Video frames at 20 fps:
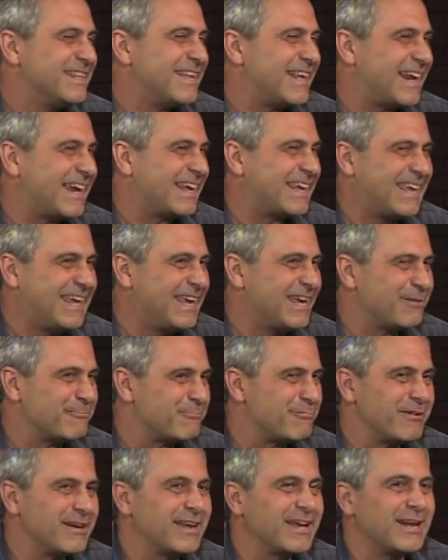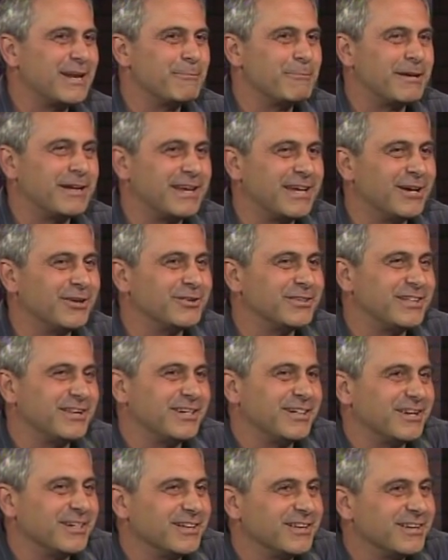That I can't bring anybody out
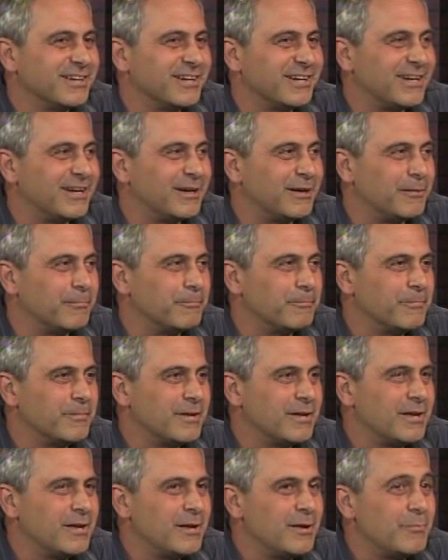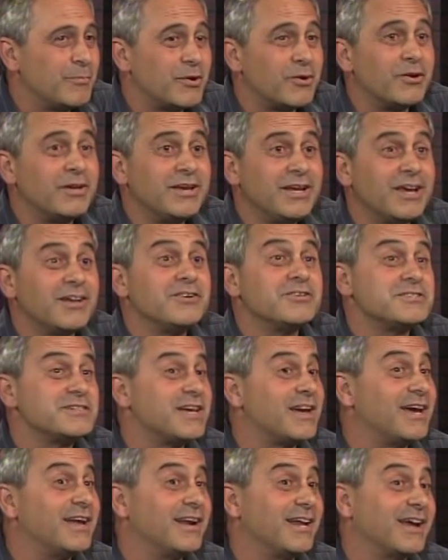there. But on the
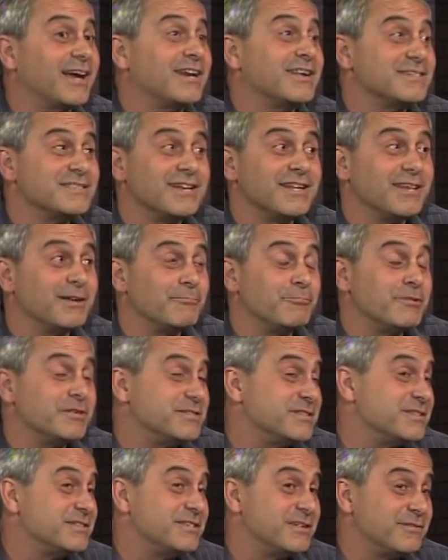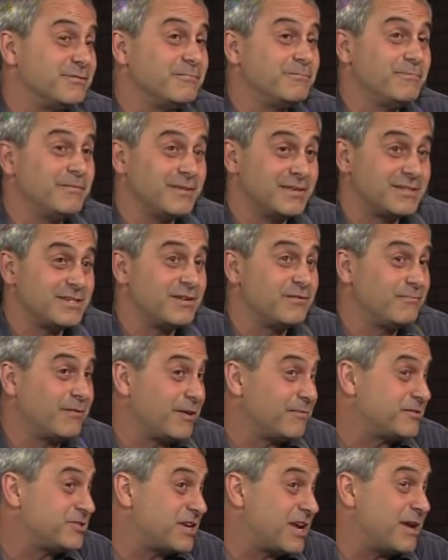underside, I got to say that bridge is in
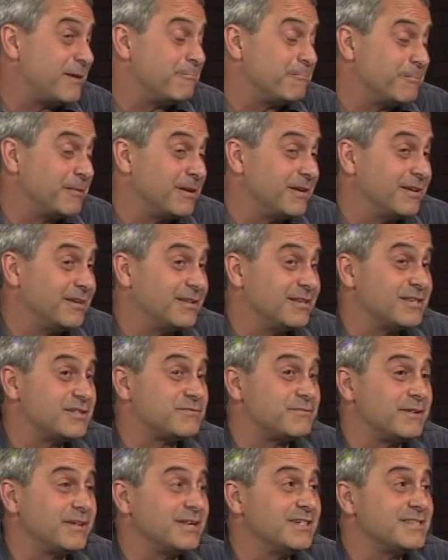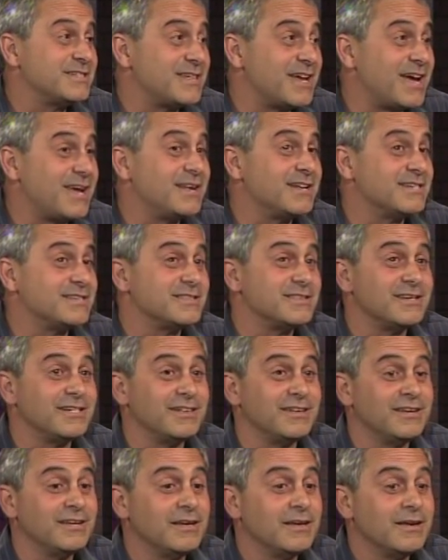rough shape. It's really sad to
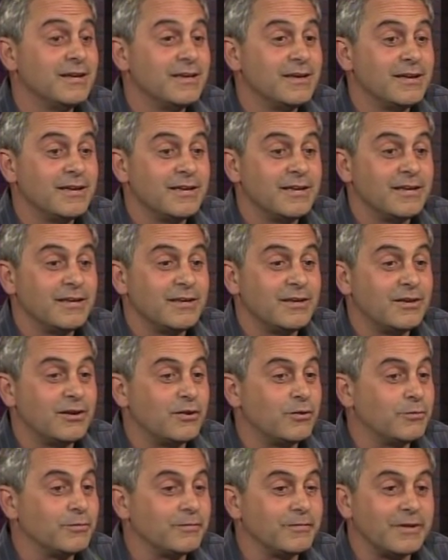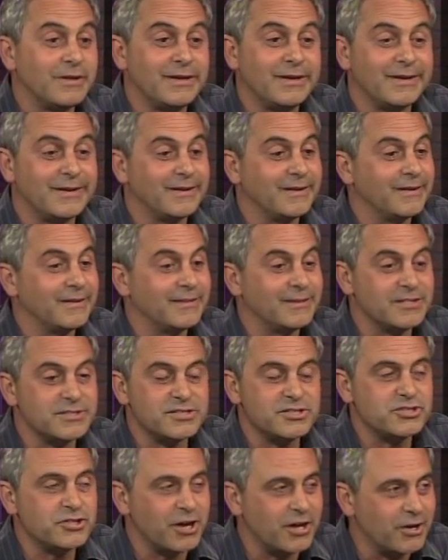see, like there's
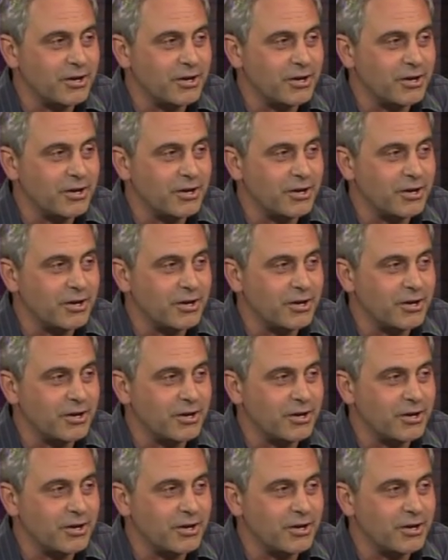a John